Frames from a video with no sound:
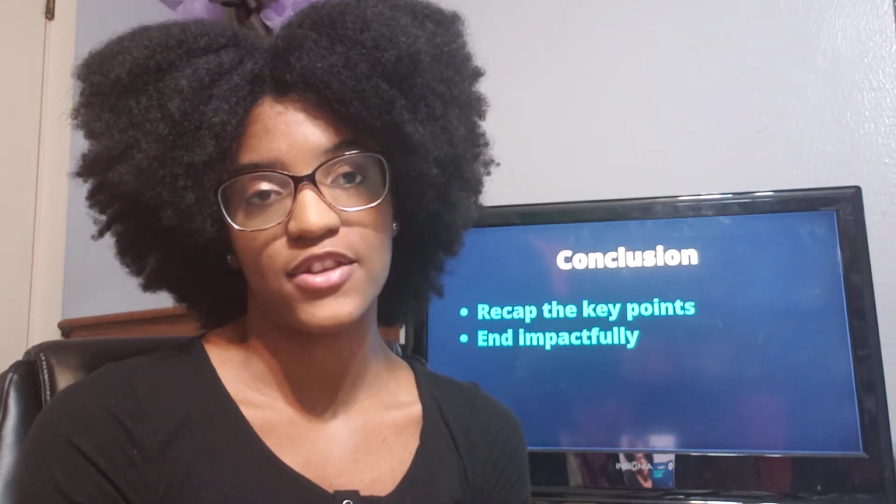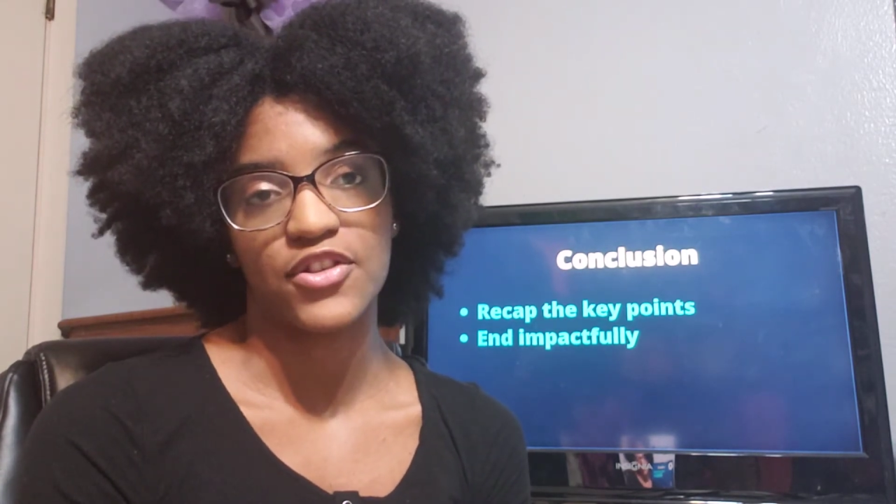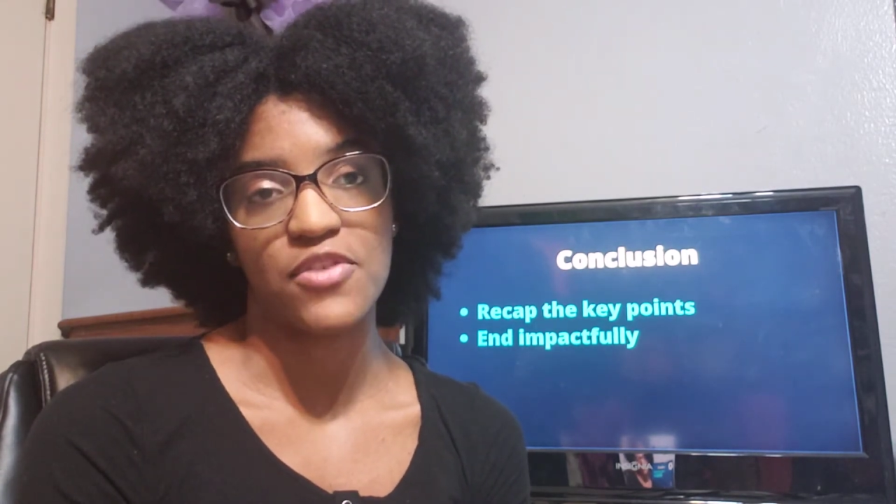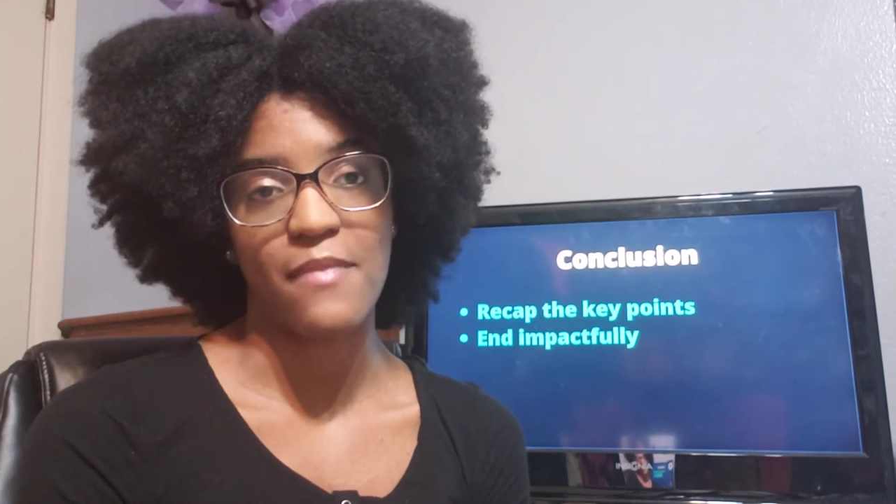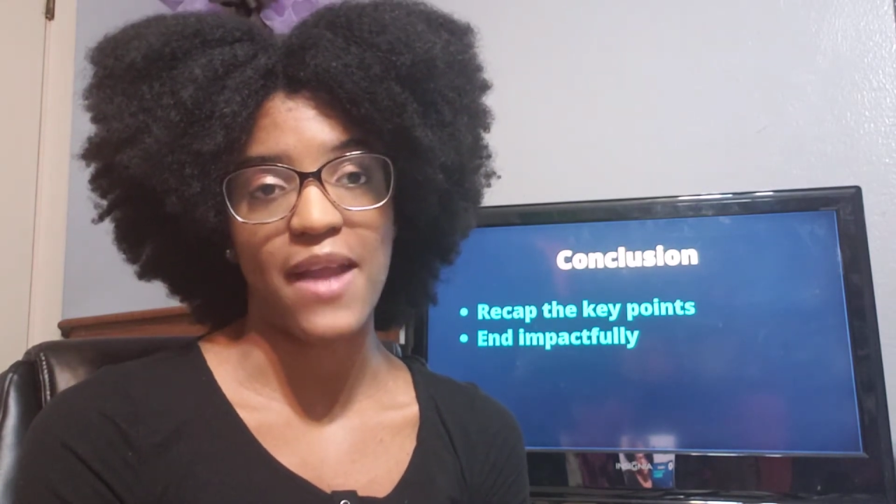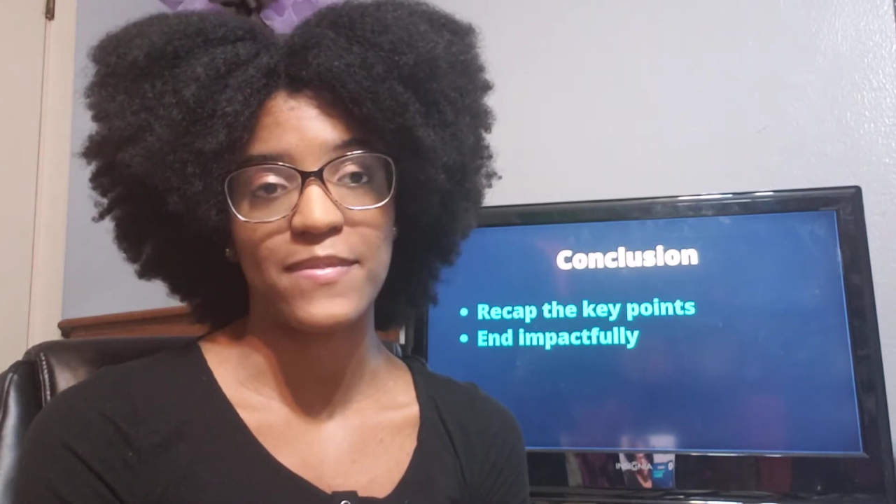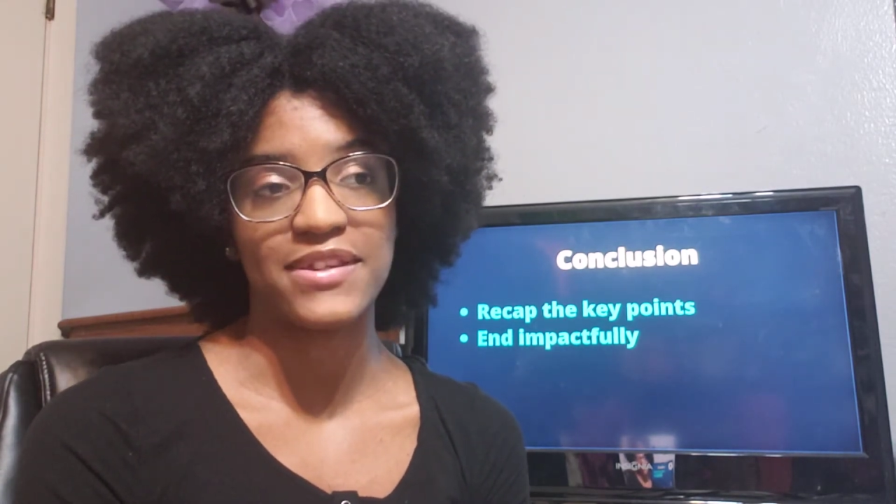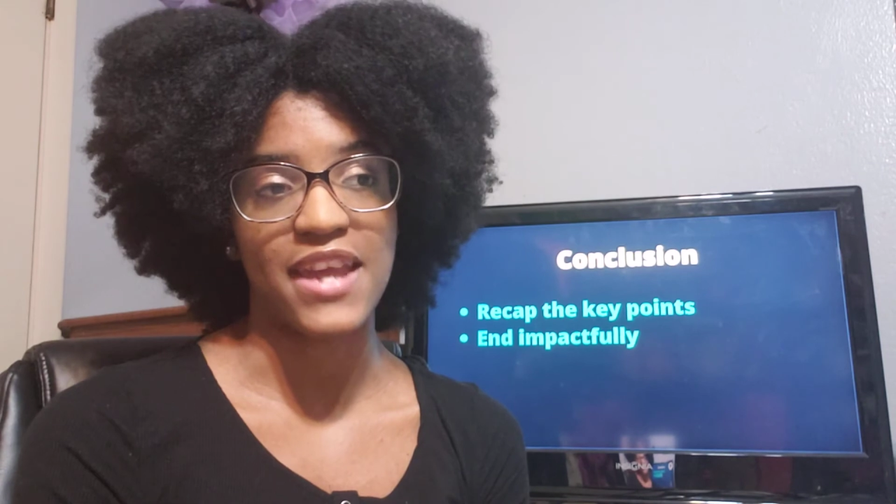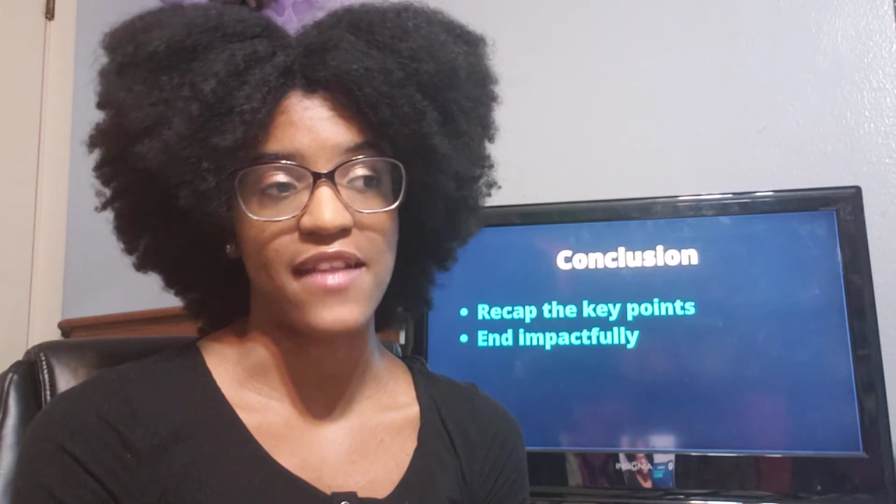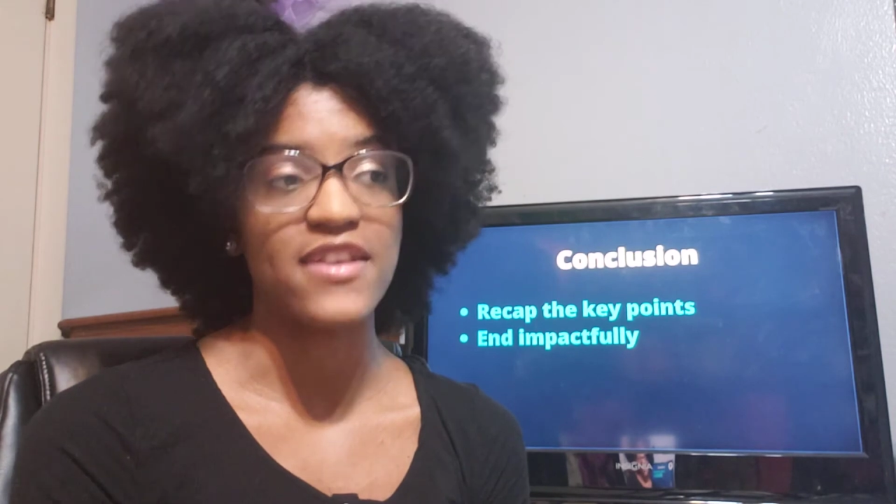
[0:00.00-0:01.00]
So you might be
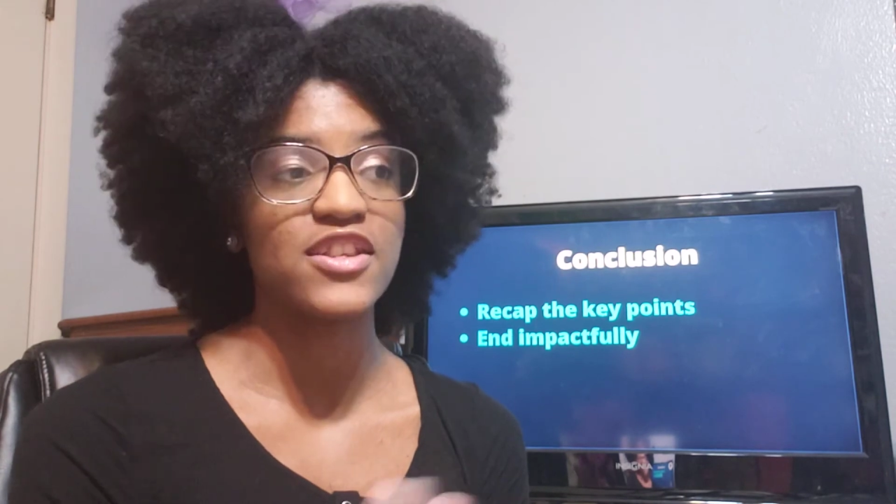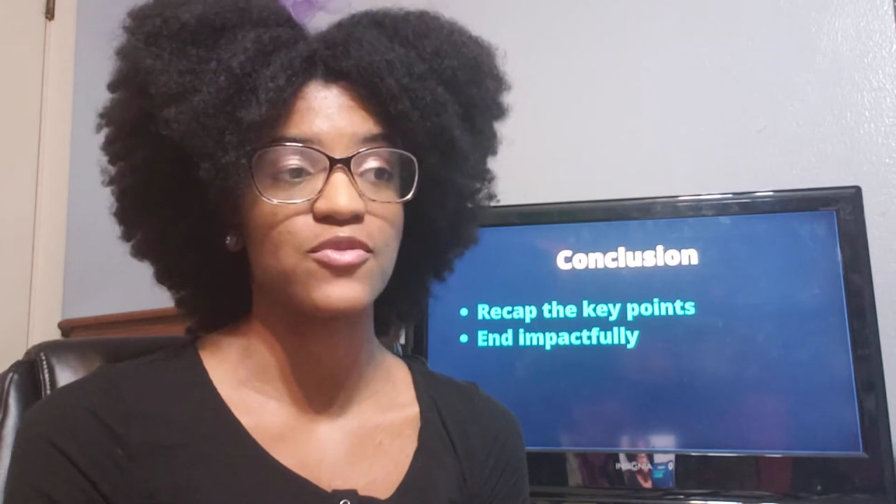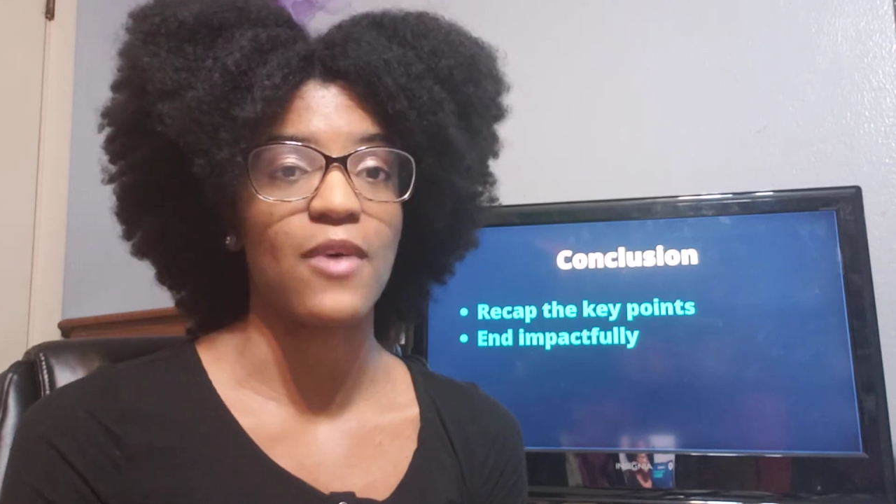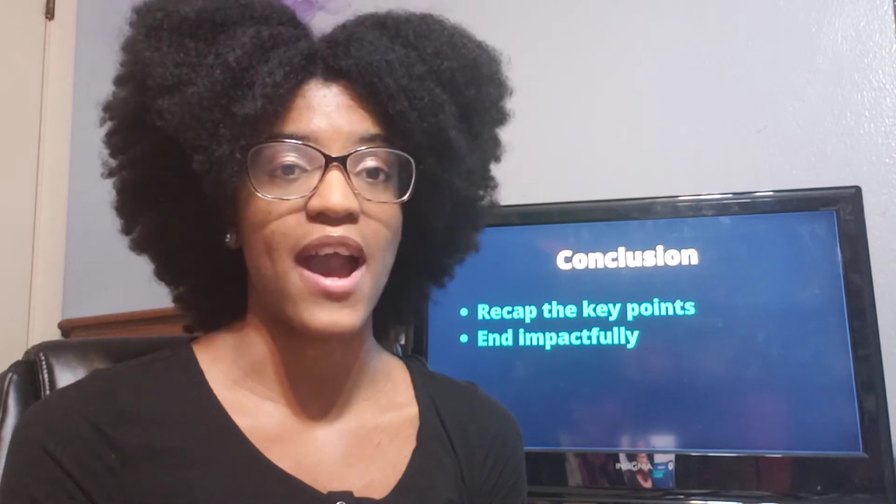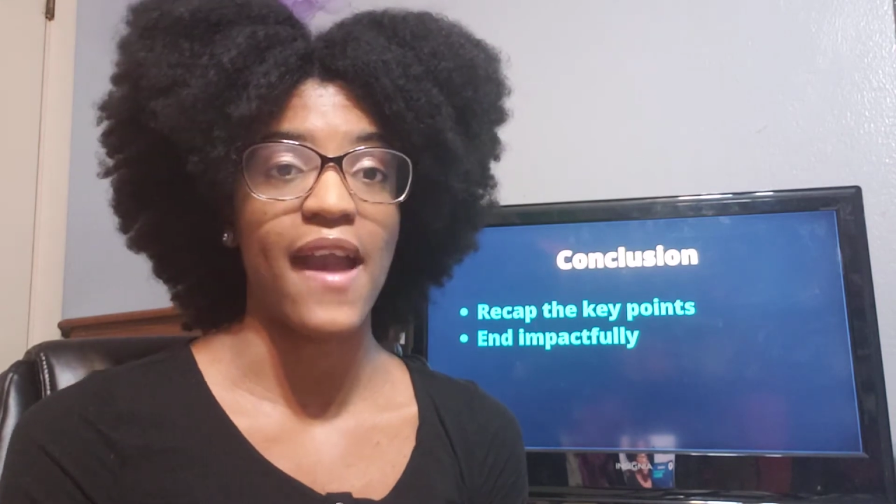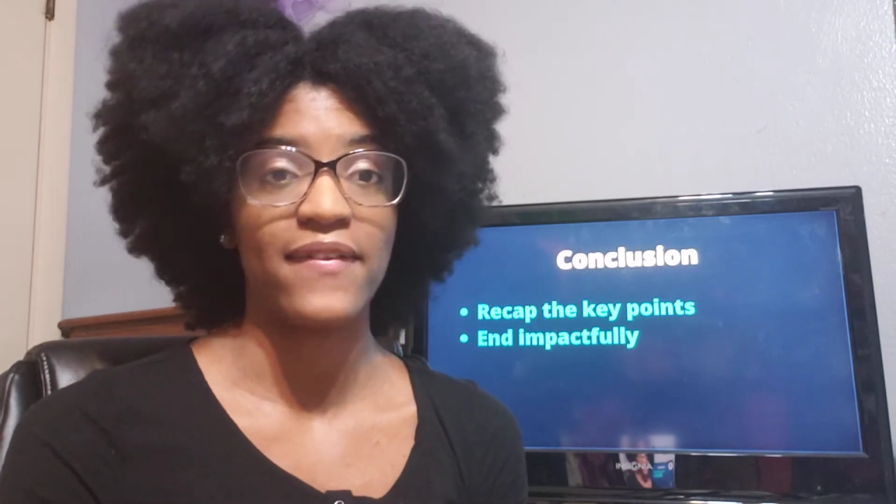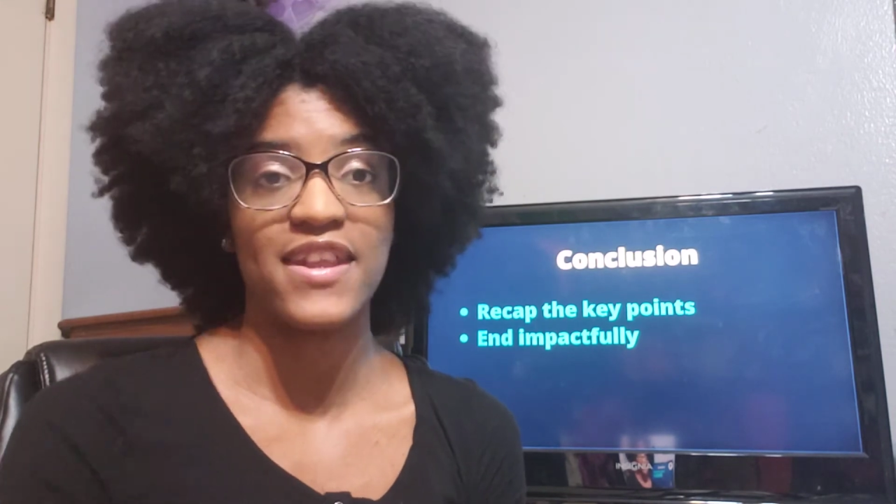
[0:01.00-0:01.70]
saying, this is why